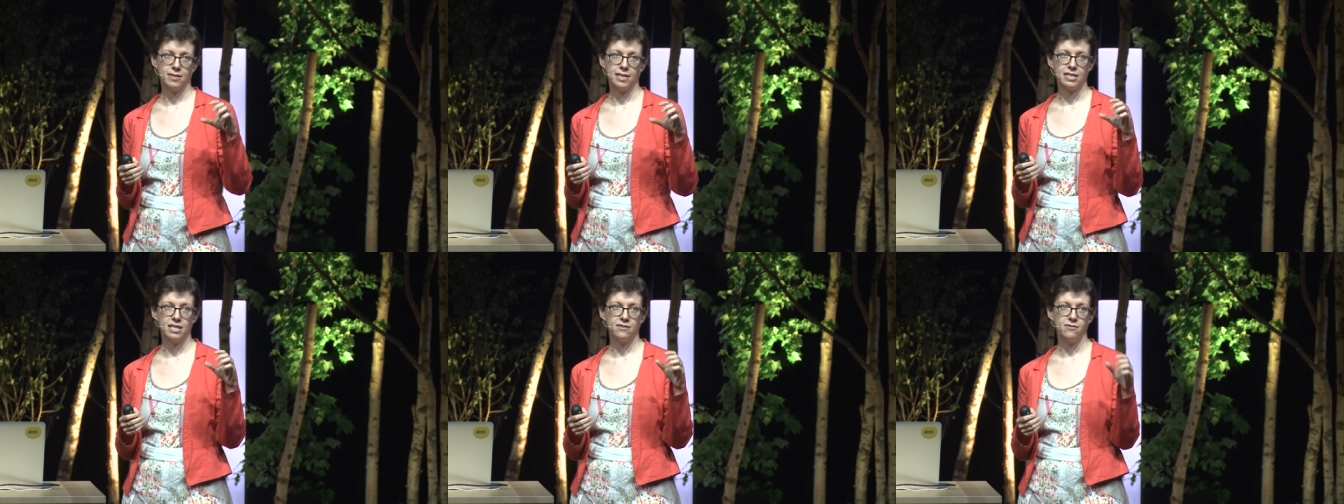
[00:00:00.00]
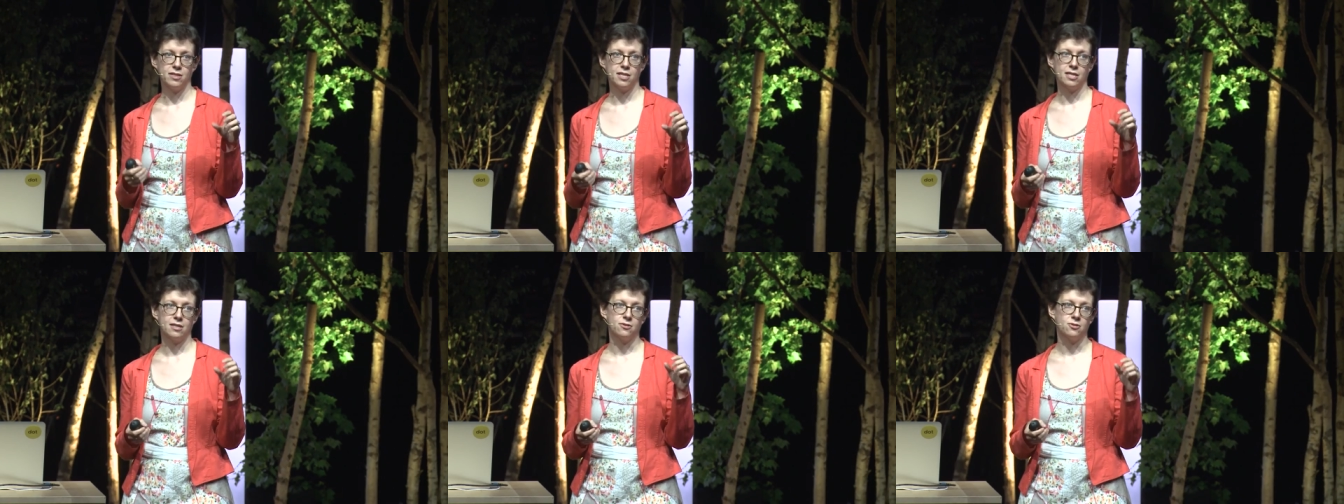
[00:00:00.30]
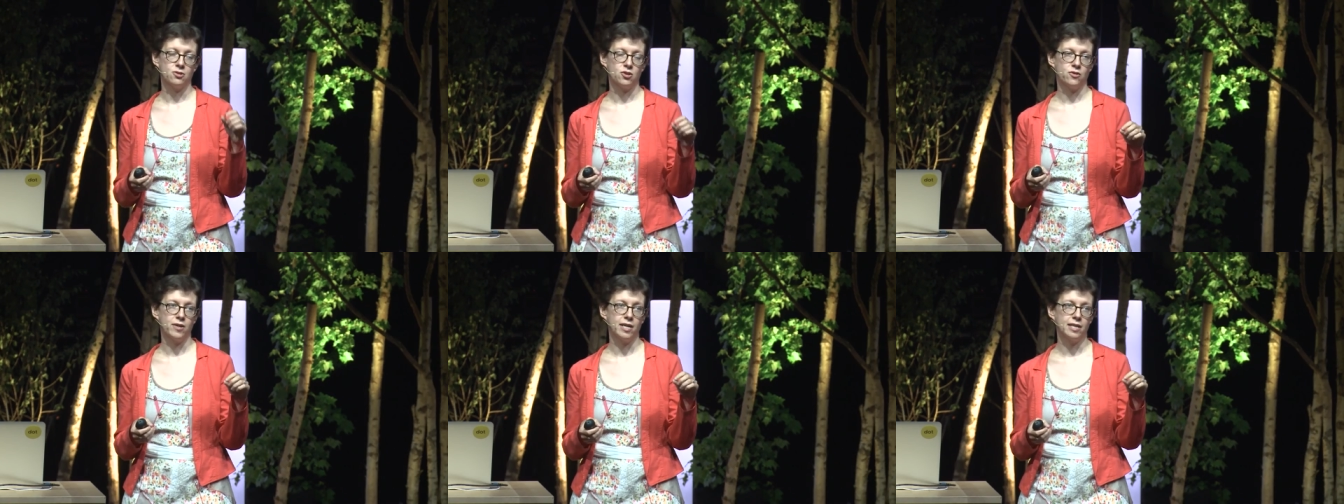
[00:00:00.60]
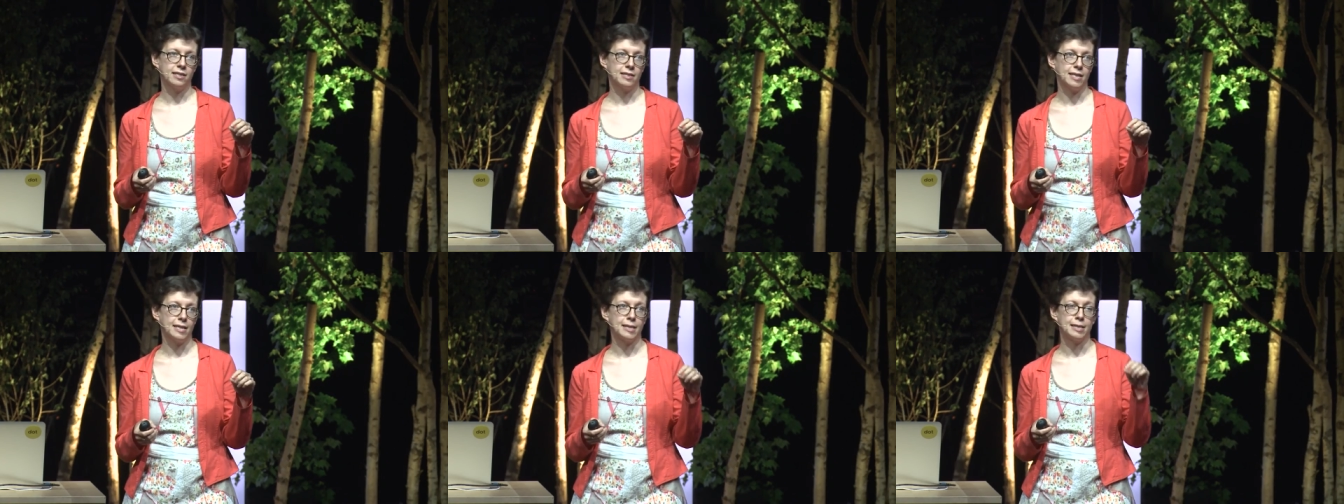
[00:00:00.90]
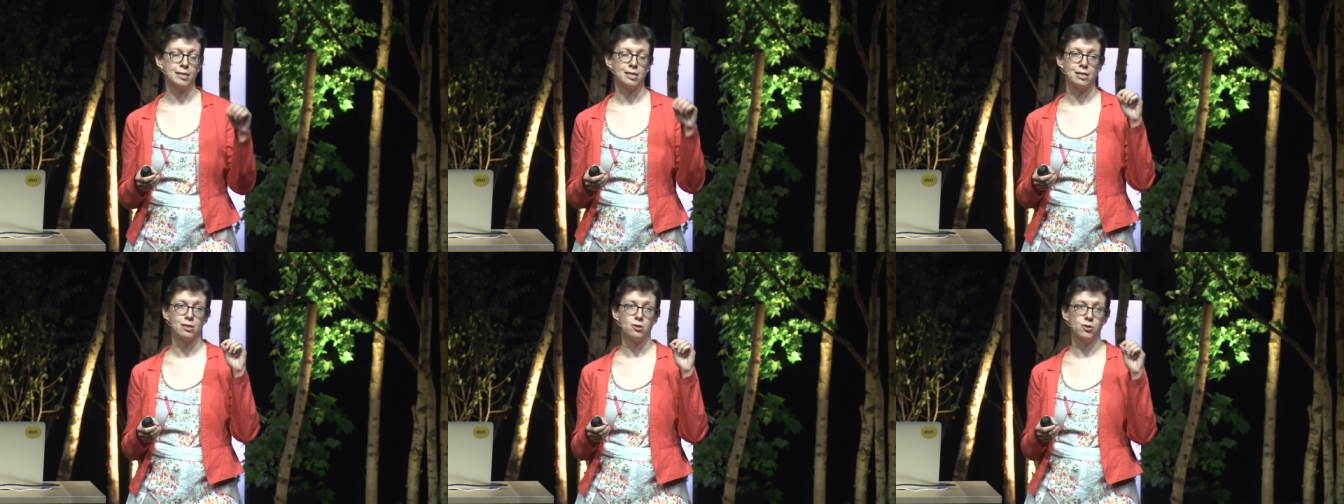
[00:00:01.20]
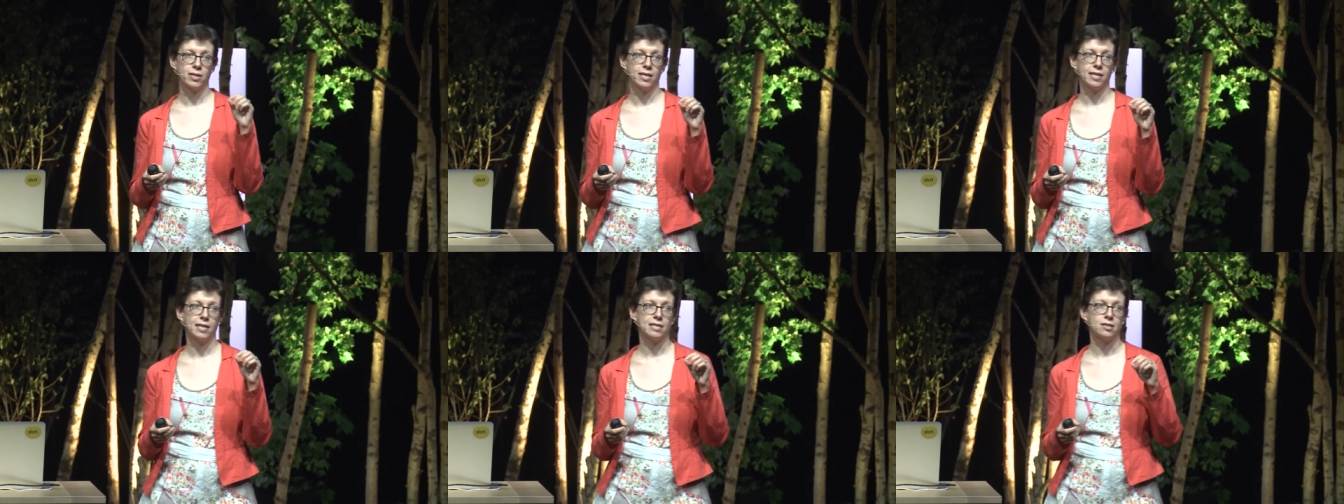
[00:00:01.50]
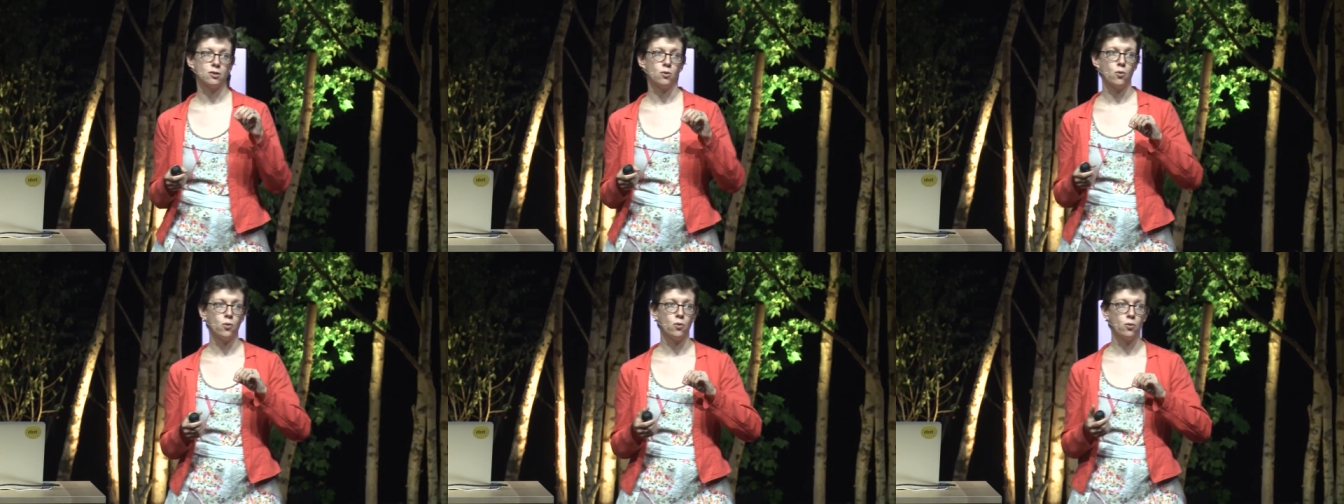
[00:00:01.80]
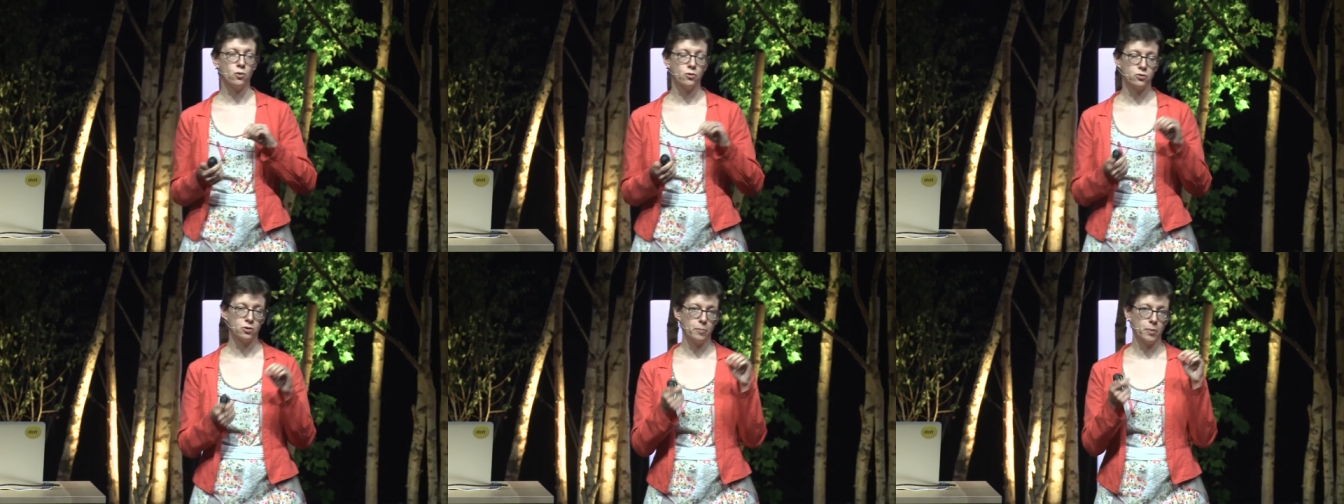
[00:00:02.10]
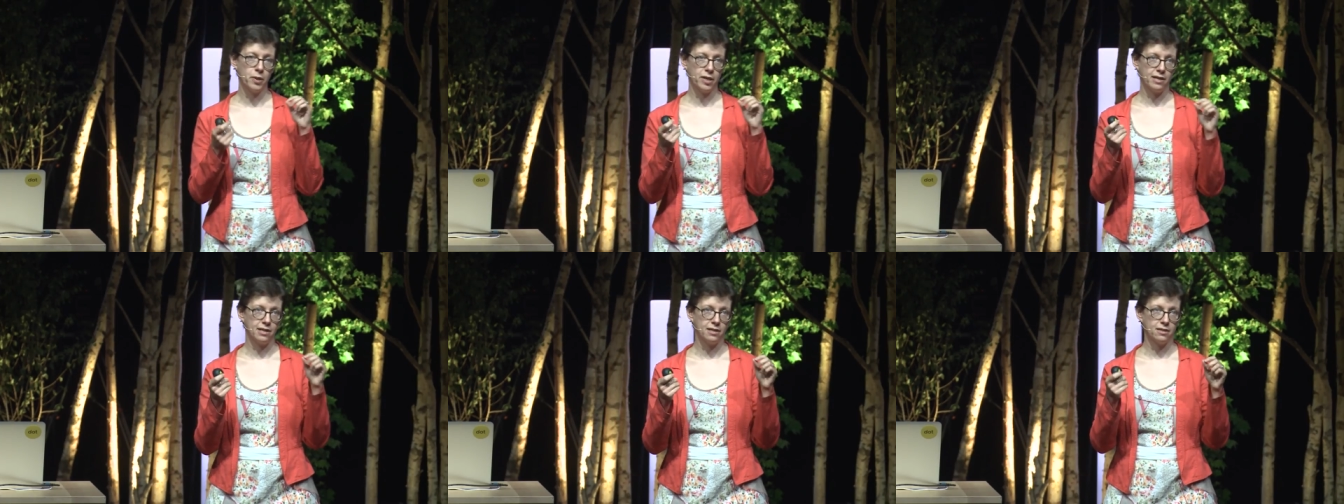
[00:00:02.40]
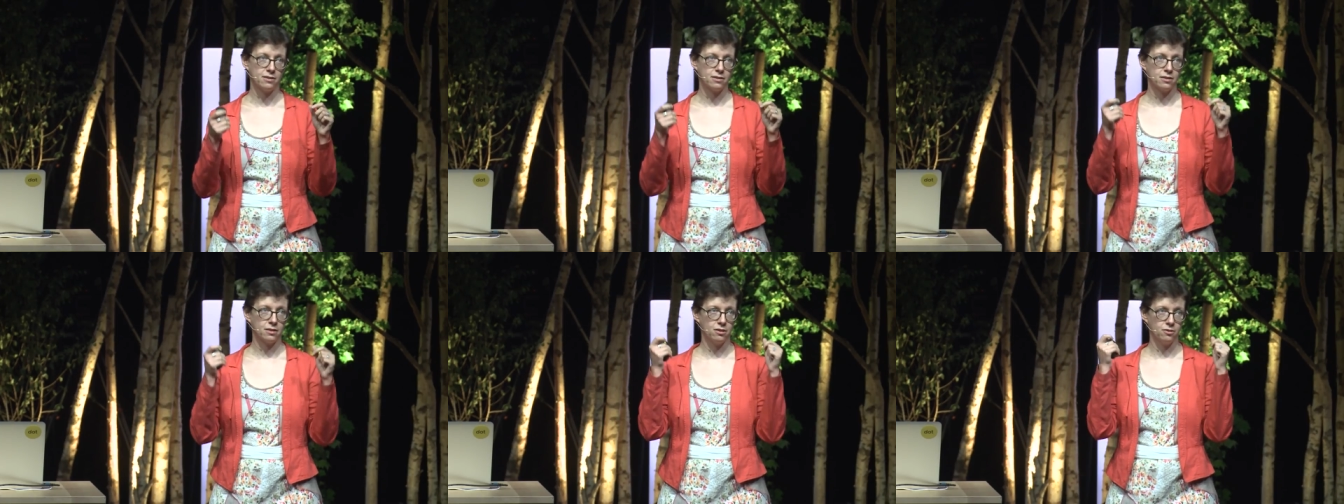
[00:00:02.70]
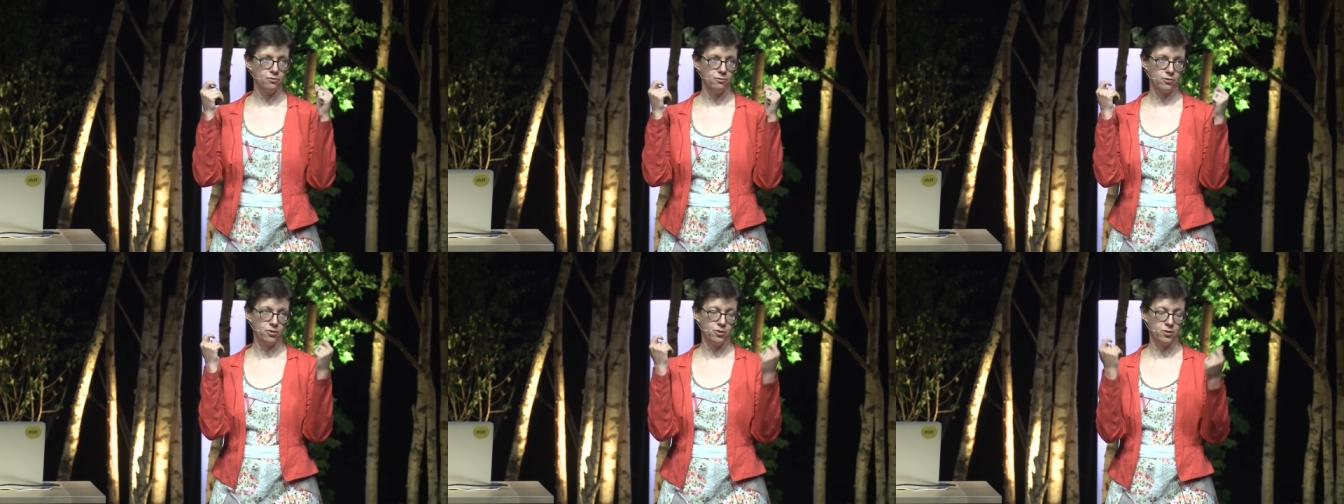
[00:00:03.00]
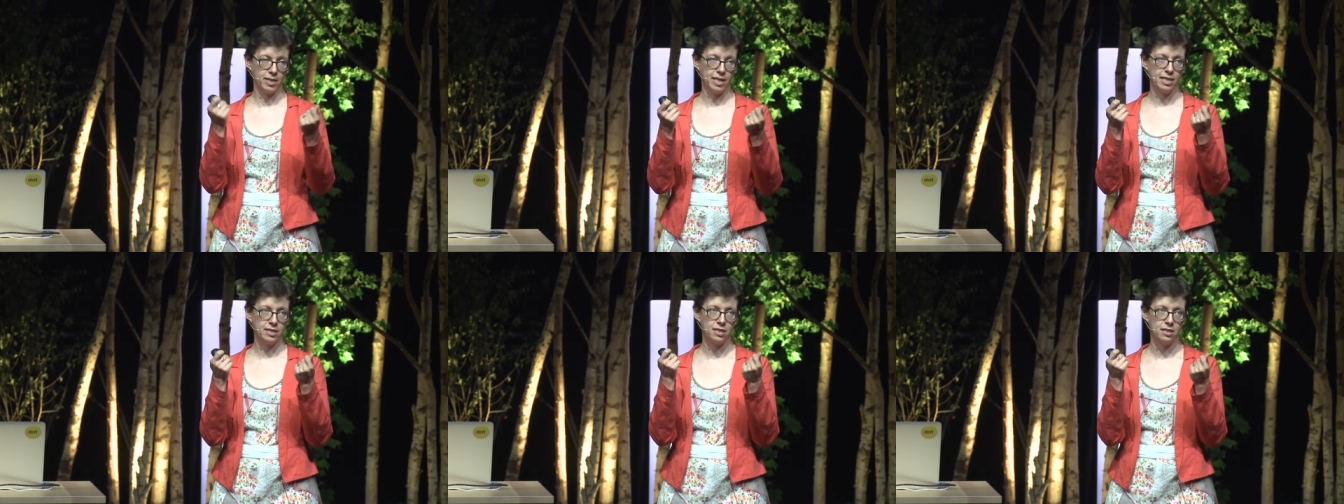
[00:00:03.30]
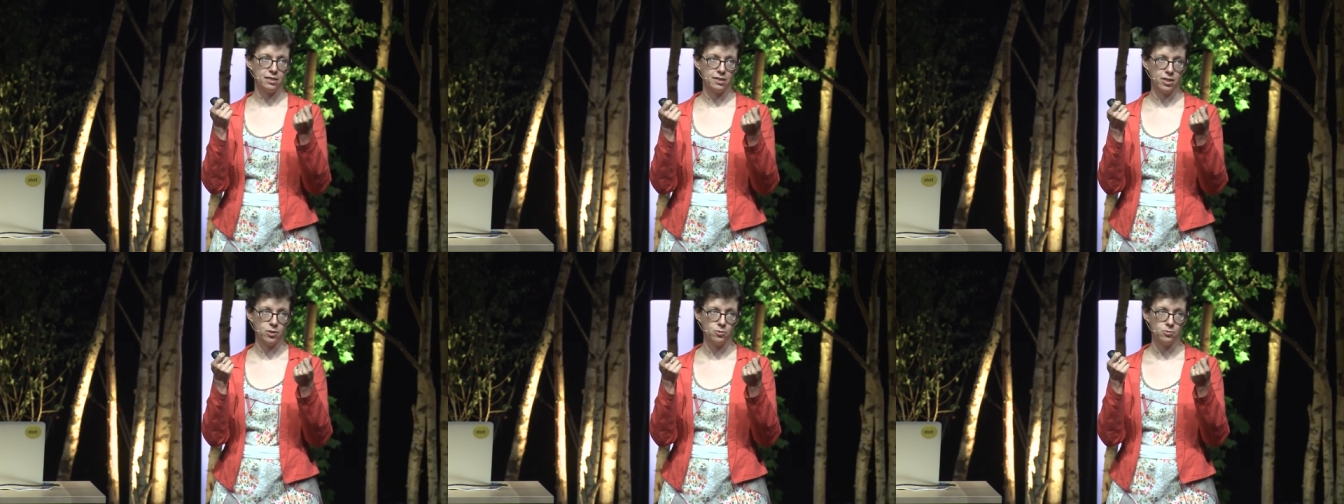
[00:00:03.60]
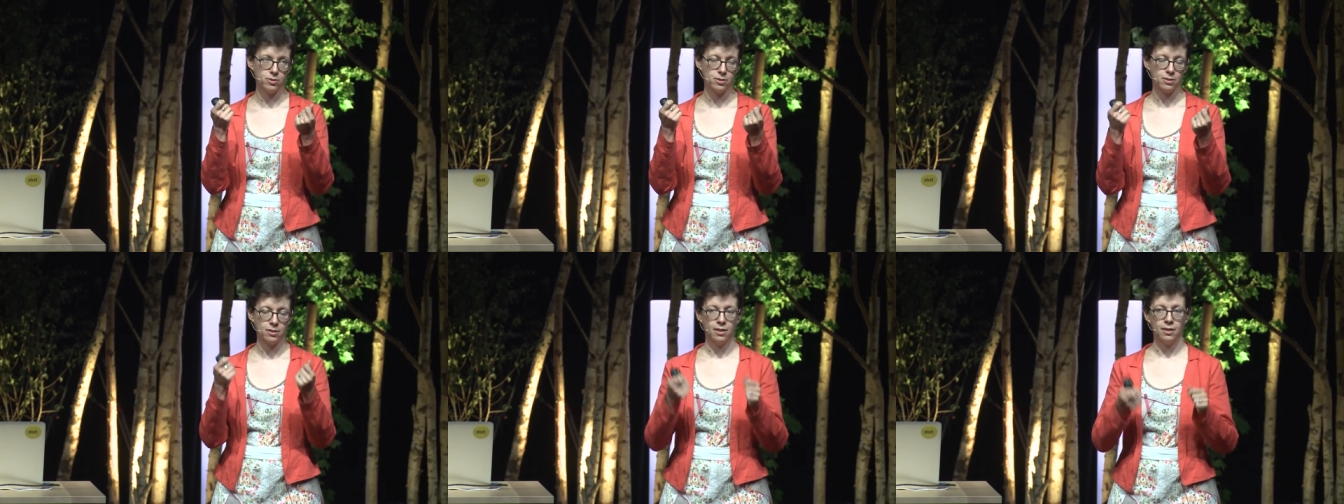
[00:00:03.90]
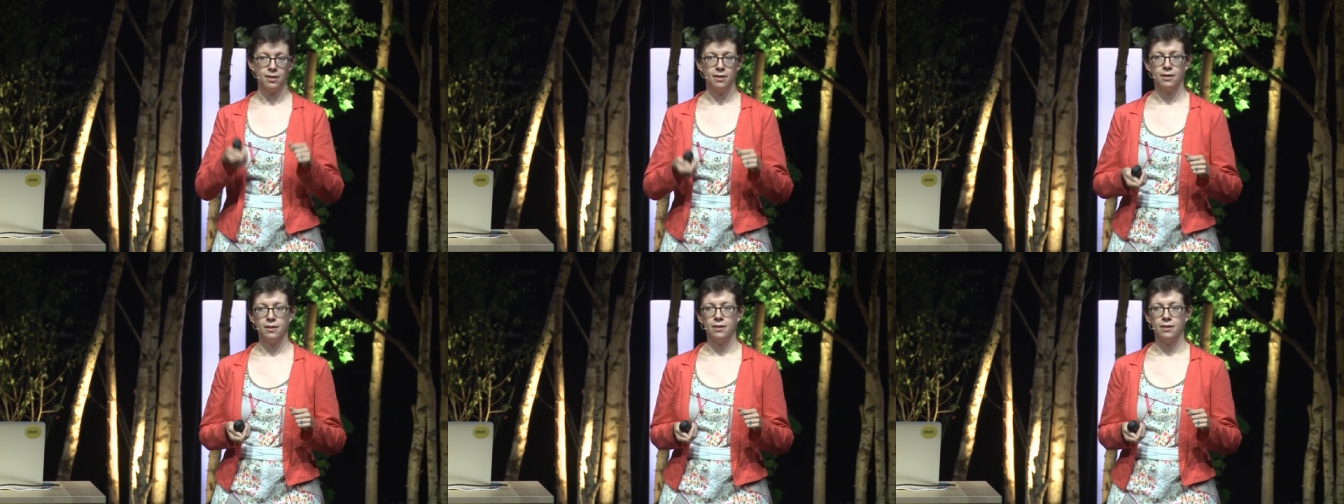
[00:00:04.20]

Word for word: is connectivity constraint, that it's looking at all the pairs of connected nodes,